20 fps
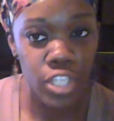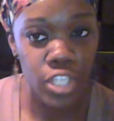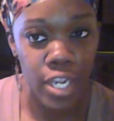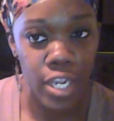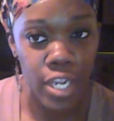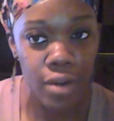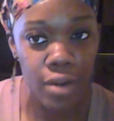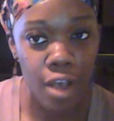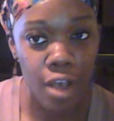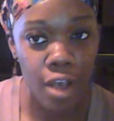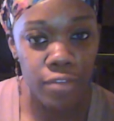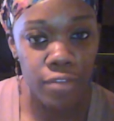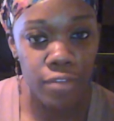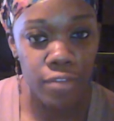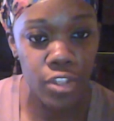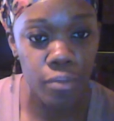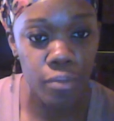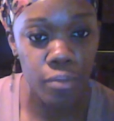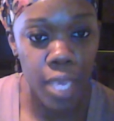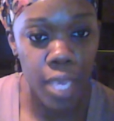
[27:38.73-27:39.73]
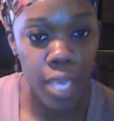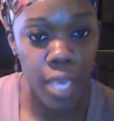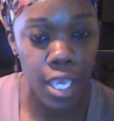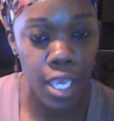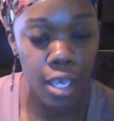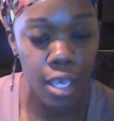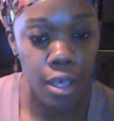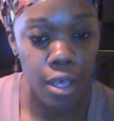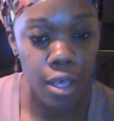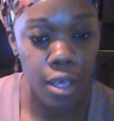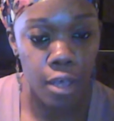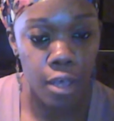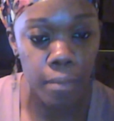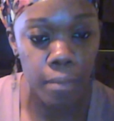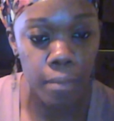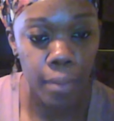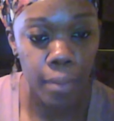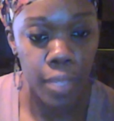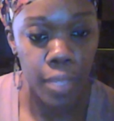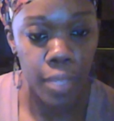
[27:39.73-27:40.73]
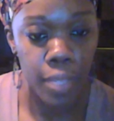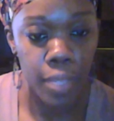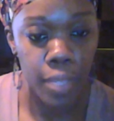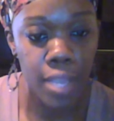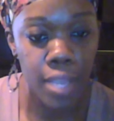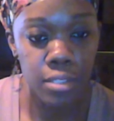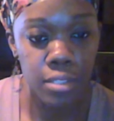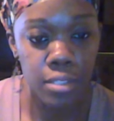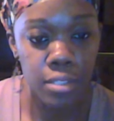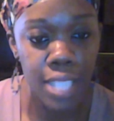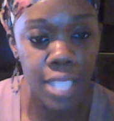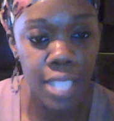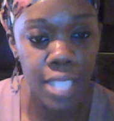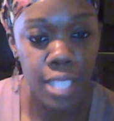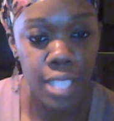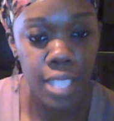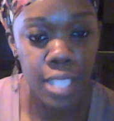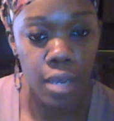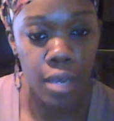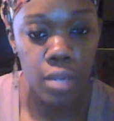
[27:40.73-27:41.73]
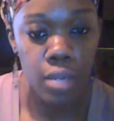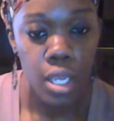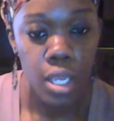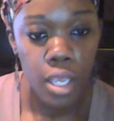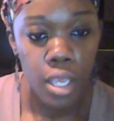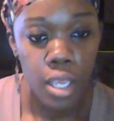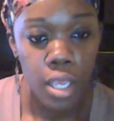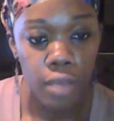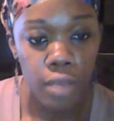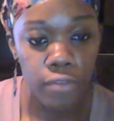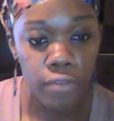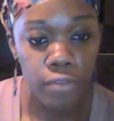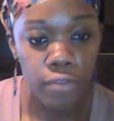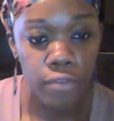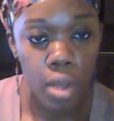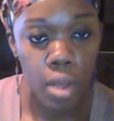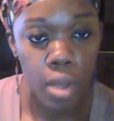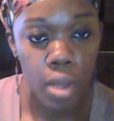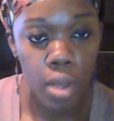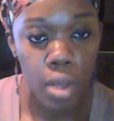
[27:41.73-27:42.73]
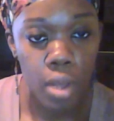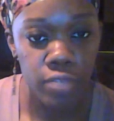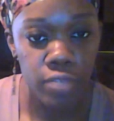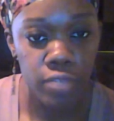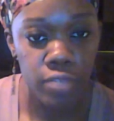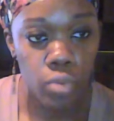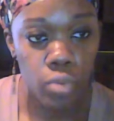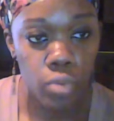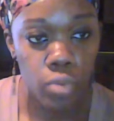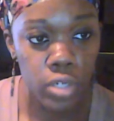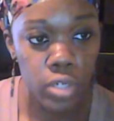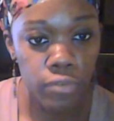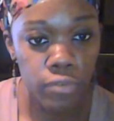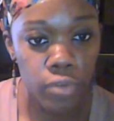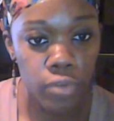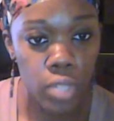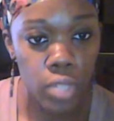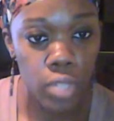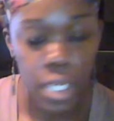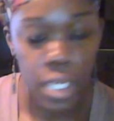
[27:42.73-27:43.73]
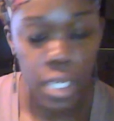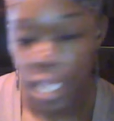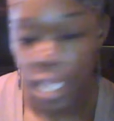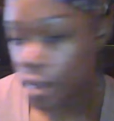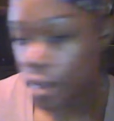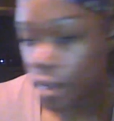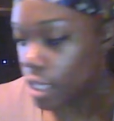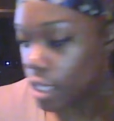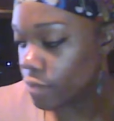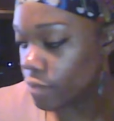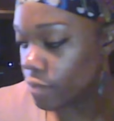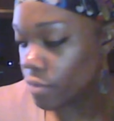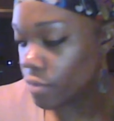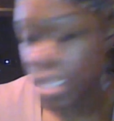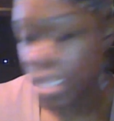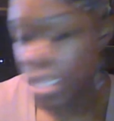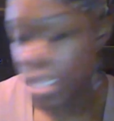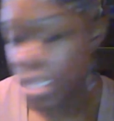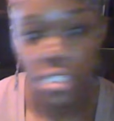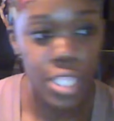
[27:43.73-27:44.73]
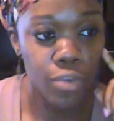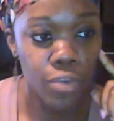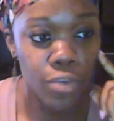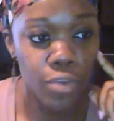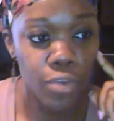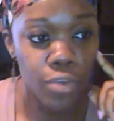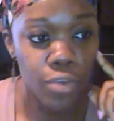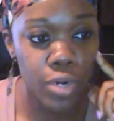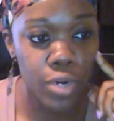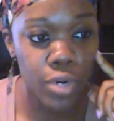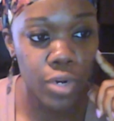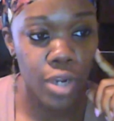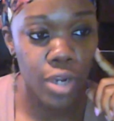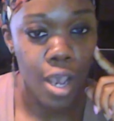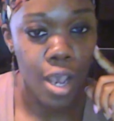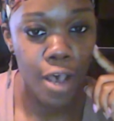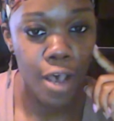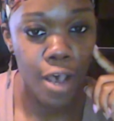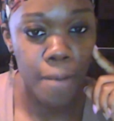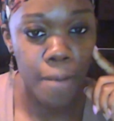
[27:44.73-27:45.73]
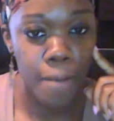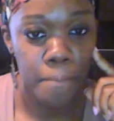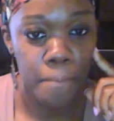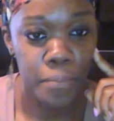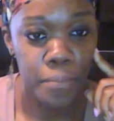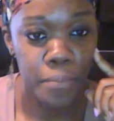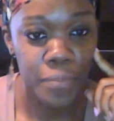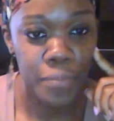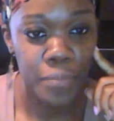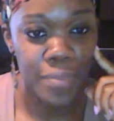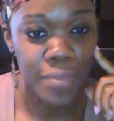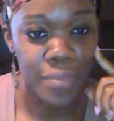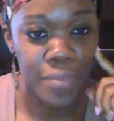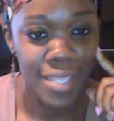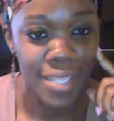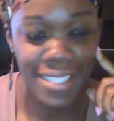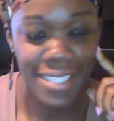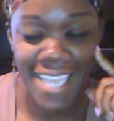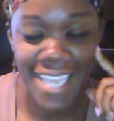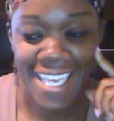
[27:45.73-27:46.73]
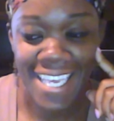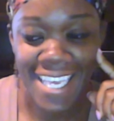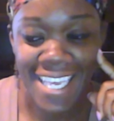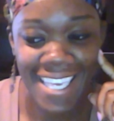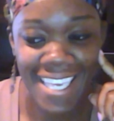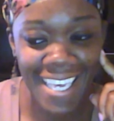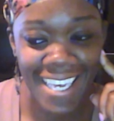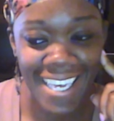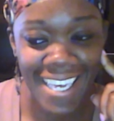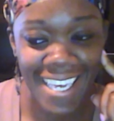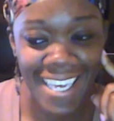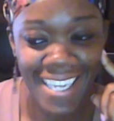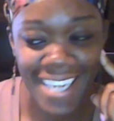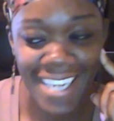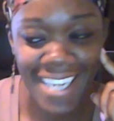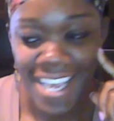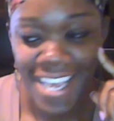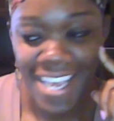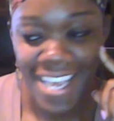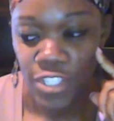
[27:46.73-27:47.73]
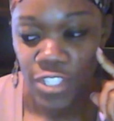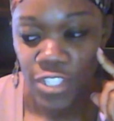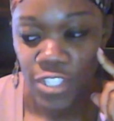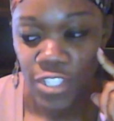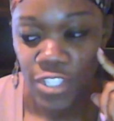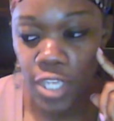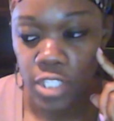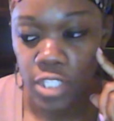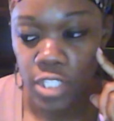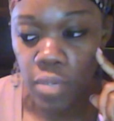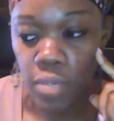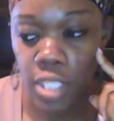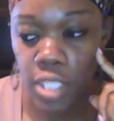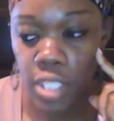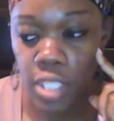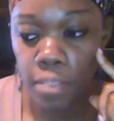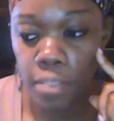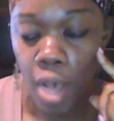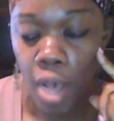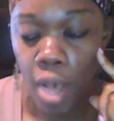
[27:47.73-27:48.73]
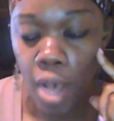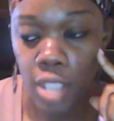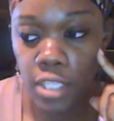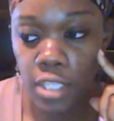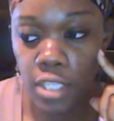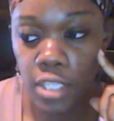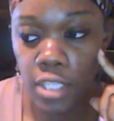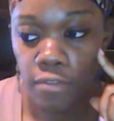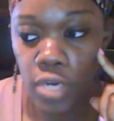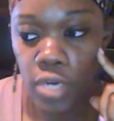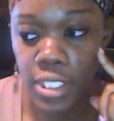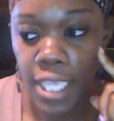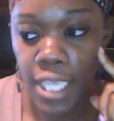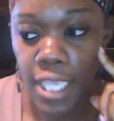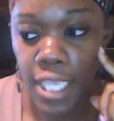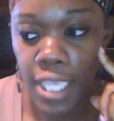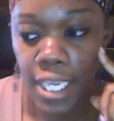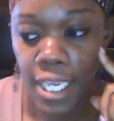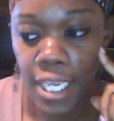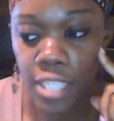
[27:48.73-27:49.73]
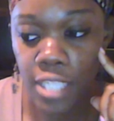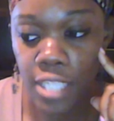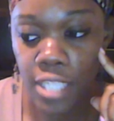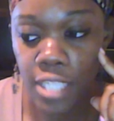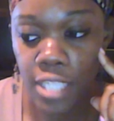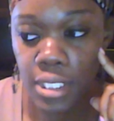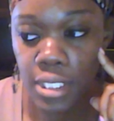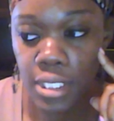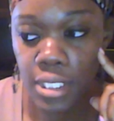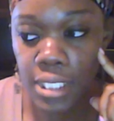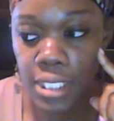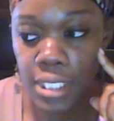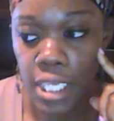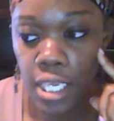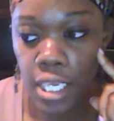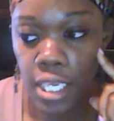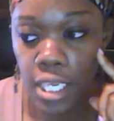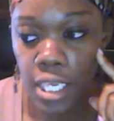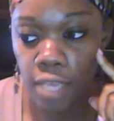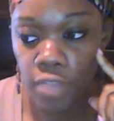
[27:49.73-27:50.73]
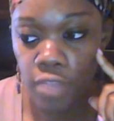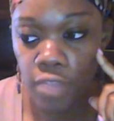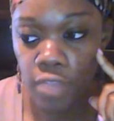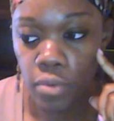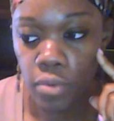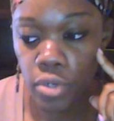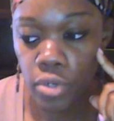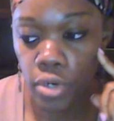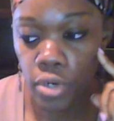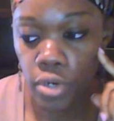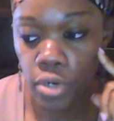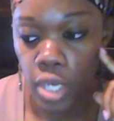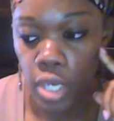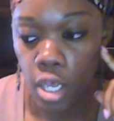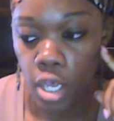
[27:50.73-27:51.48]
your ear off and you may be about to pass out from all of this wonderful accounting information that you are taking in. So I just wanted to pause here for a second and just see if there were